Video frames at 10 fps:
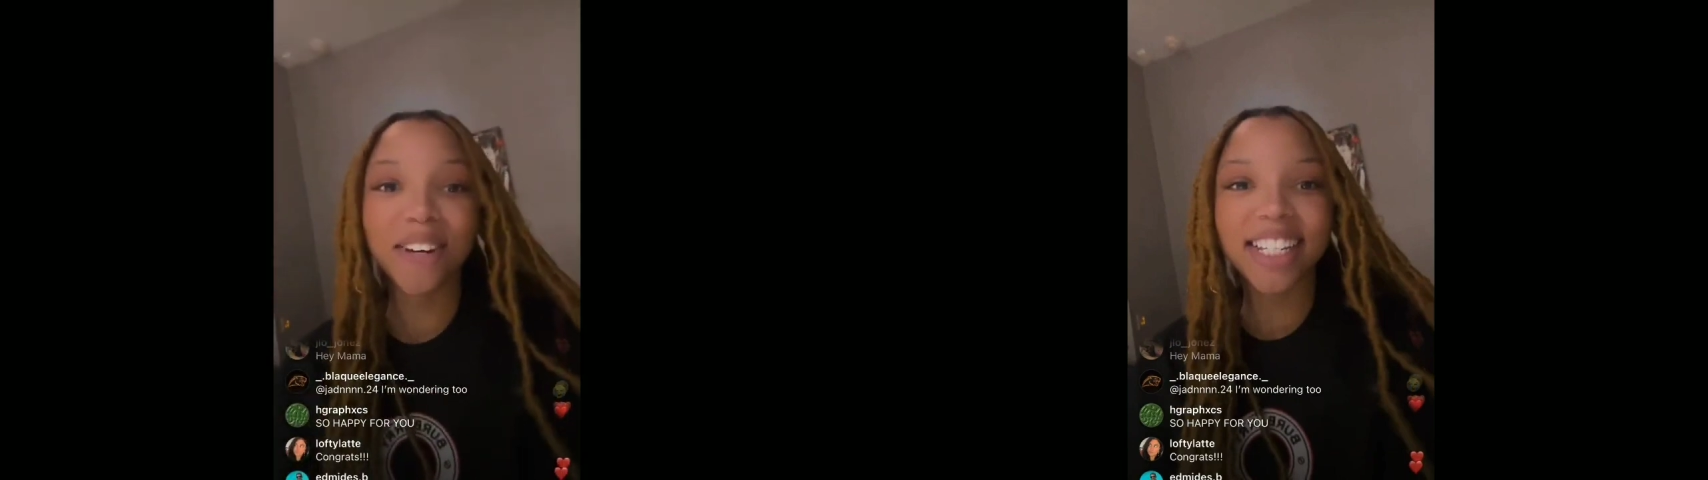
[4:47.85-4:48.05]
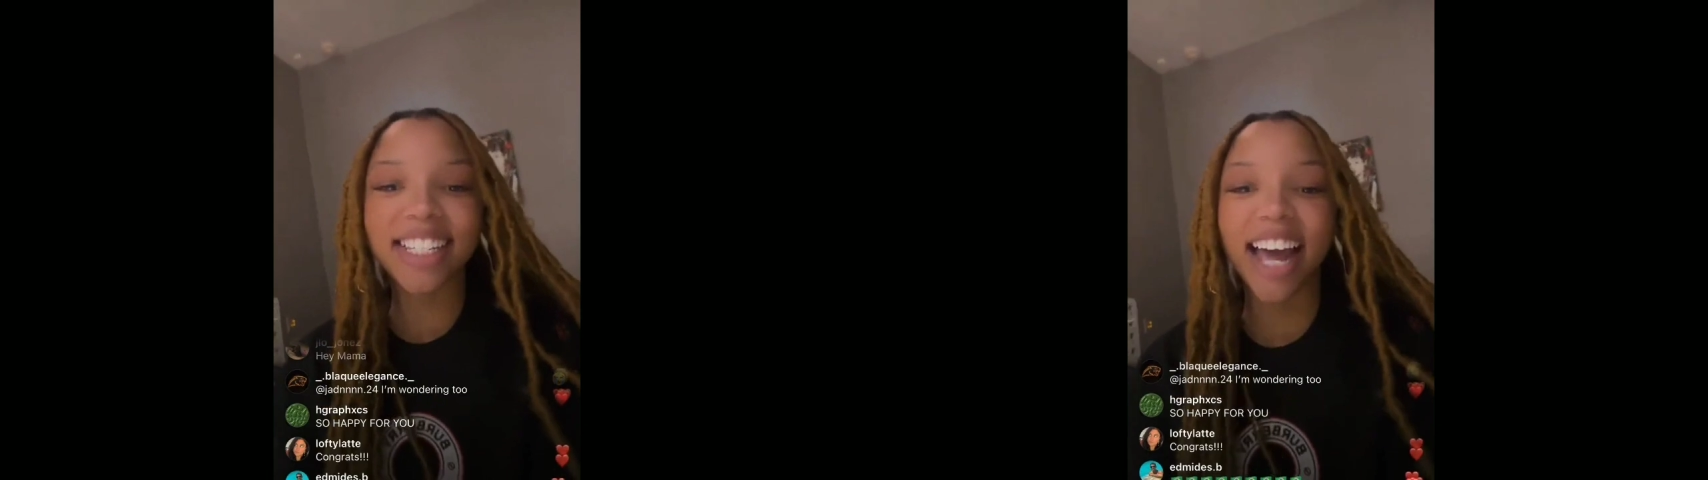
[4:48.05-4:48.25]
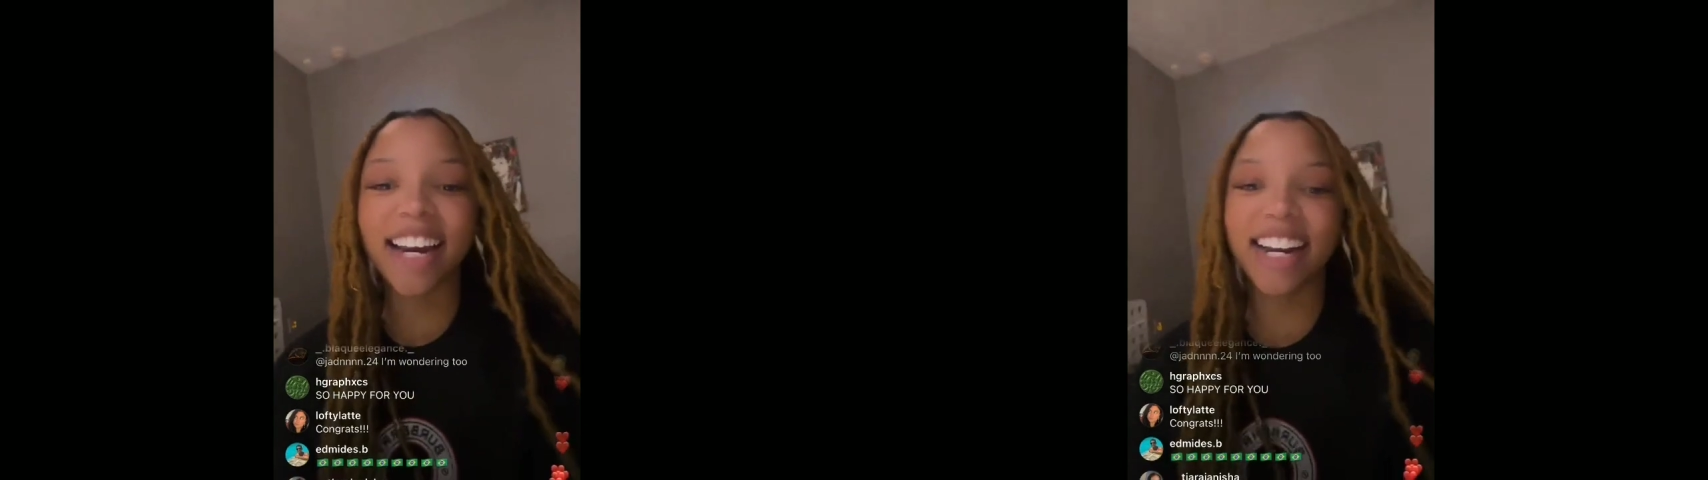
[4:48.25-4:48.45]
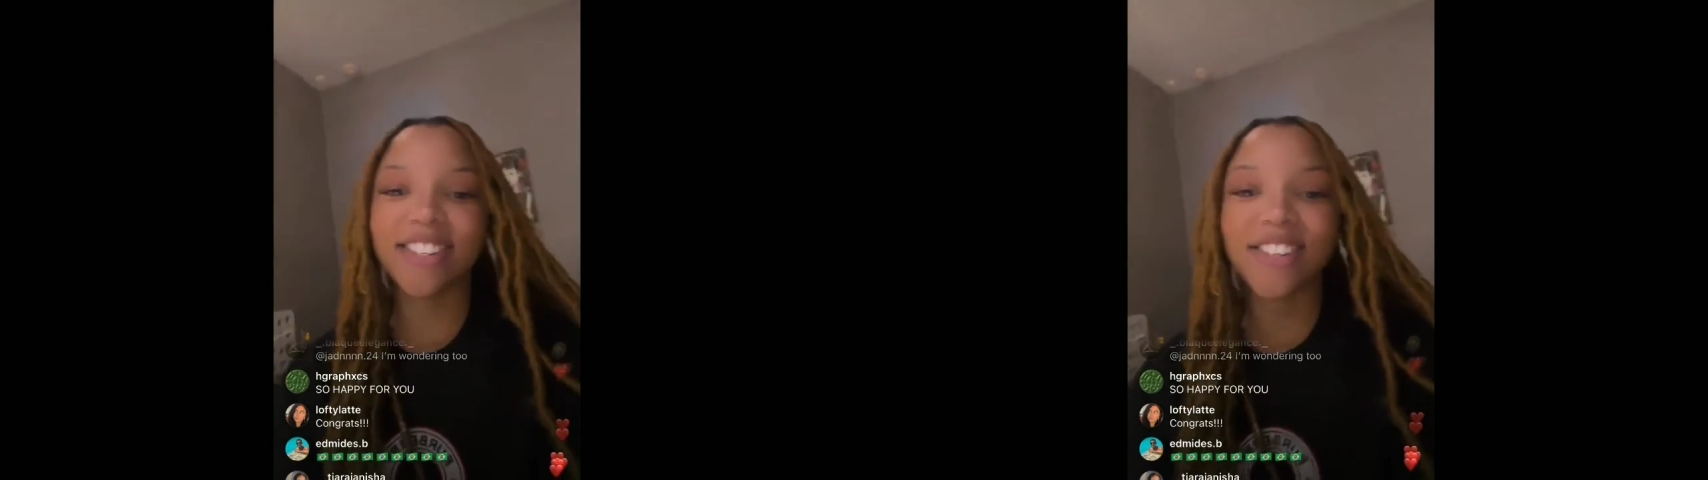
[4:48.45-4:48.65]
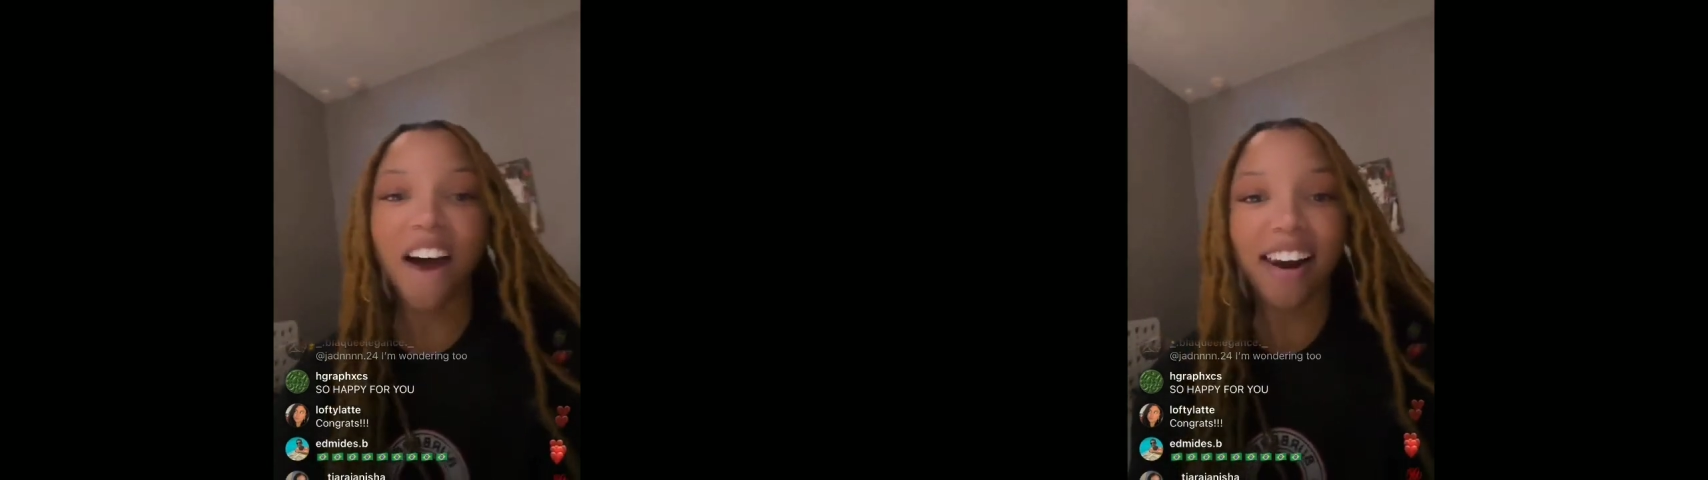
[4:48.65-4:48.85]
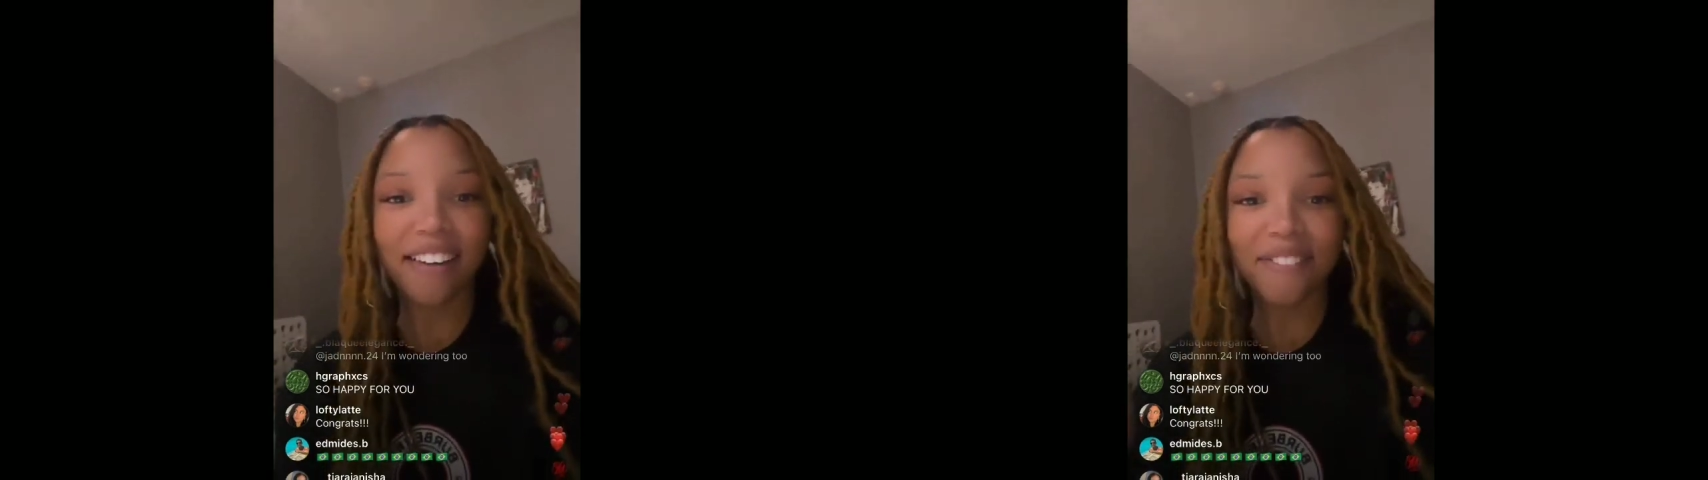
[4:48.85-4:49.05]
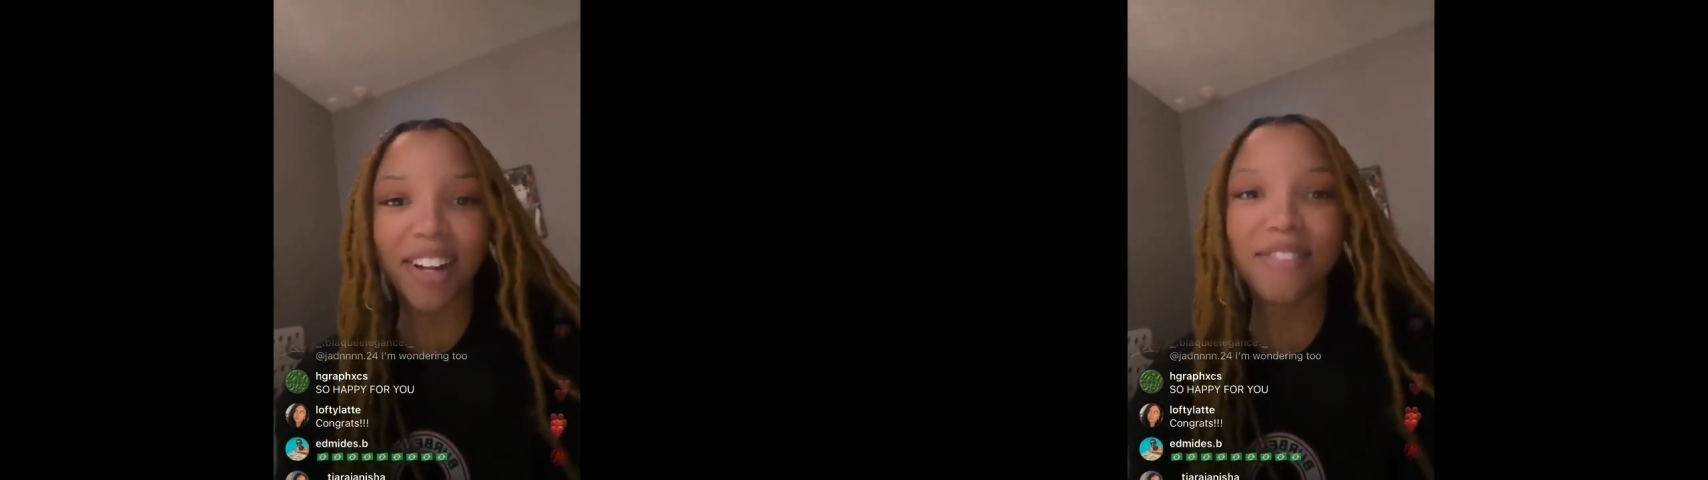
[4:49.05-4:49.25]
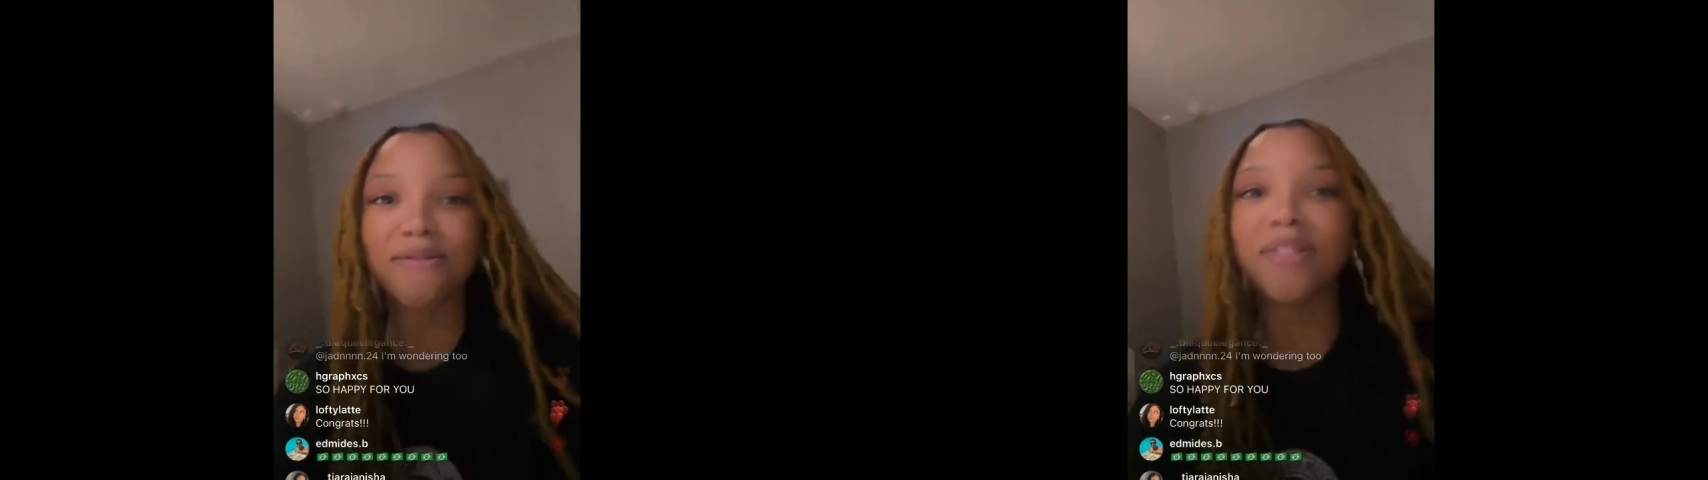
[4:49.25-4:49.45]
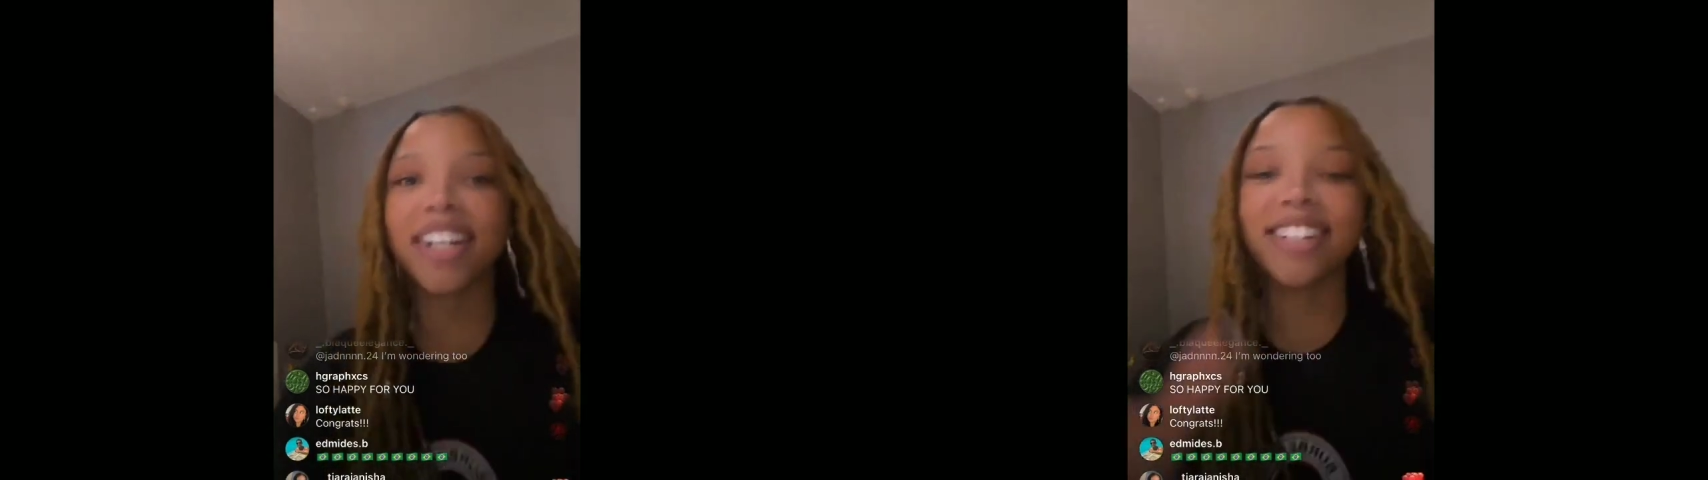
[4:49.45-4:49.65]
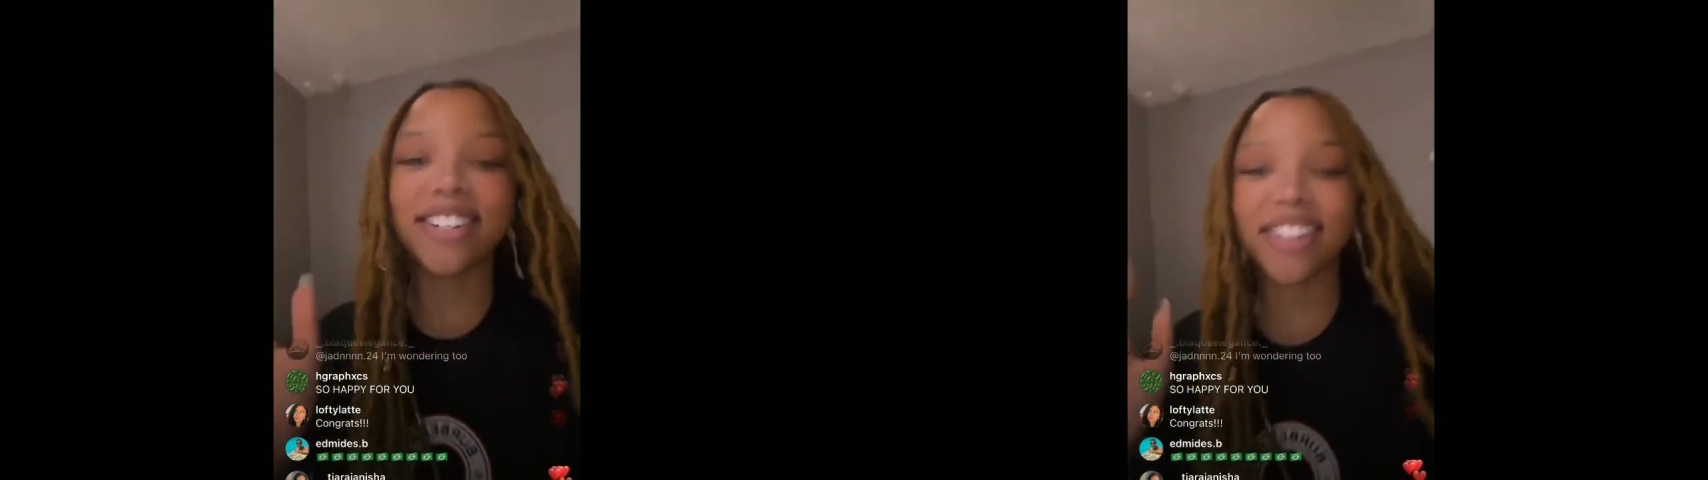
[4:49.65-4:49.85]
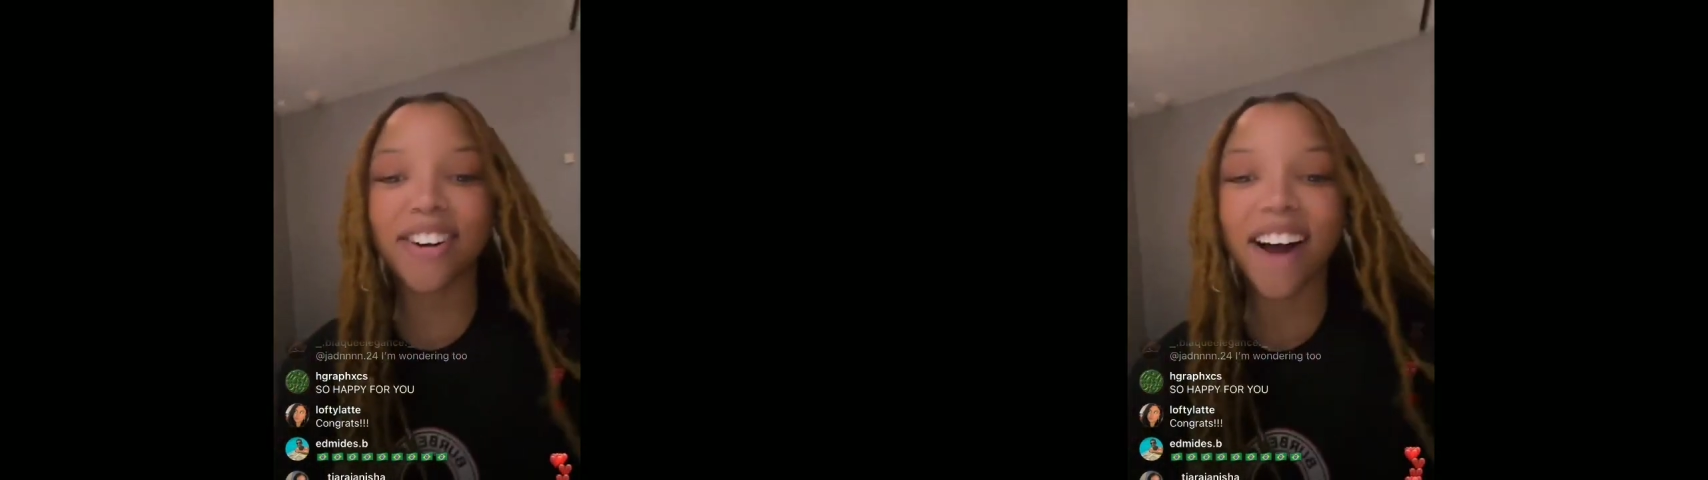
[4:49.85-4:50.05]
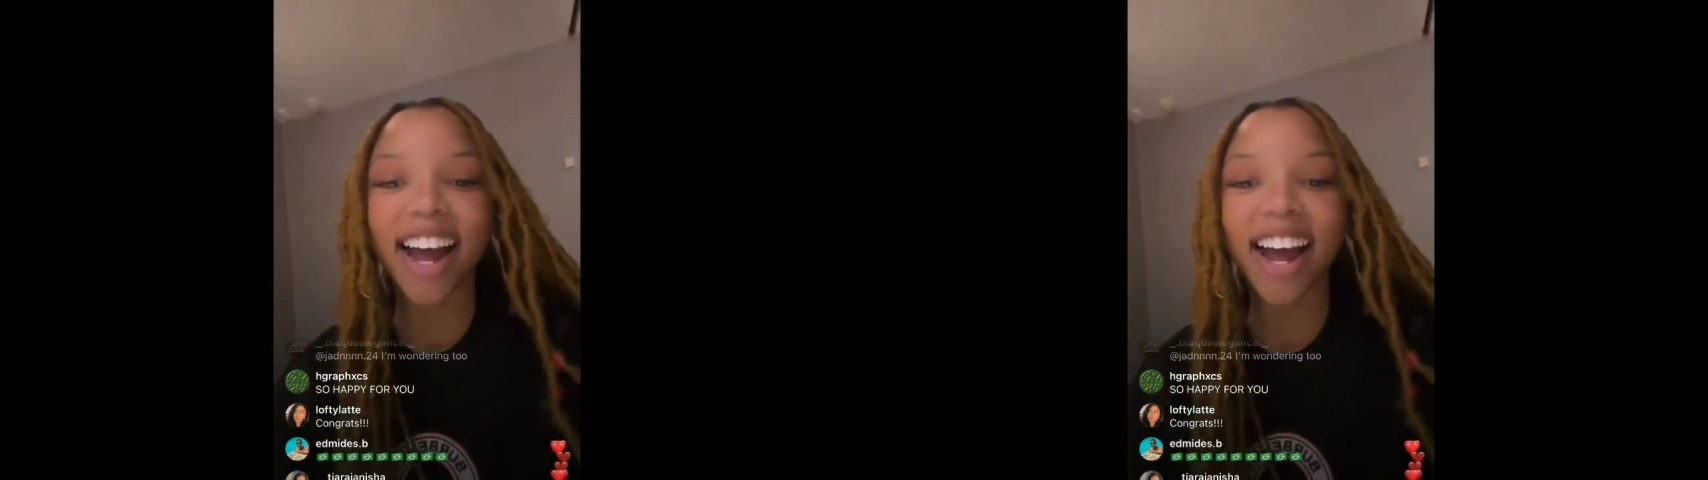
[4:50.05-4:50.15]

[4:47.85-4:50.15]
point five out of ten.